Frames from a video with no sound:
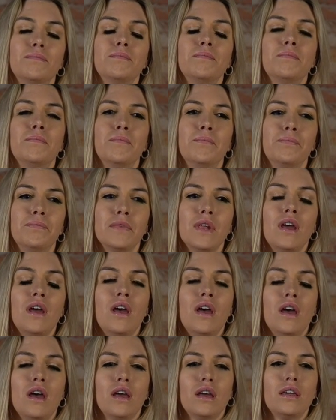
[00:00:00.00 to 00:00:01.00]
Mm-hmm.
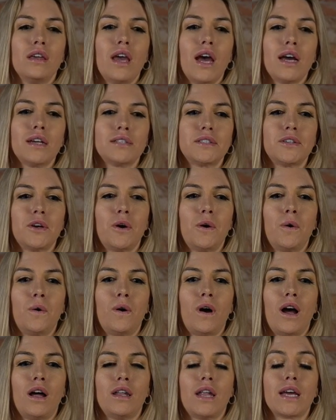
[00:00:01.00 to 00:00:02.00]
Yeah,
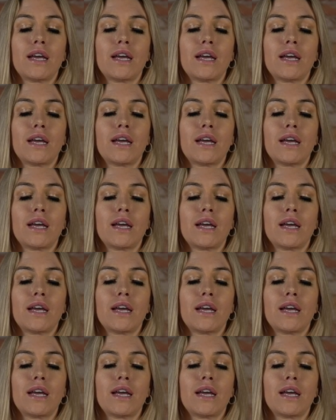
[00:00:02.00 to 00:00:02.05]
so uh,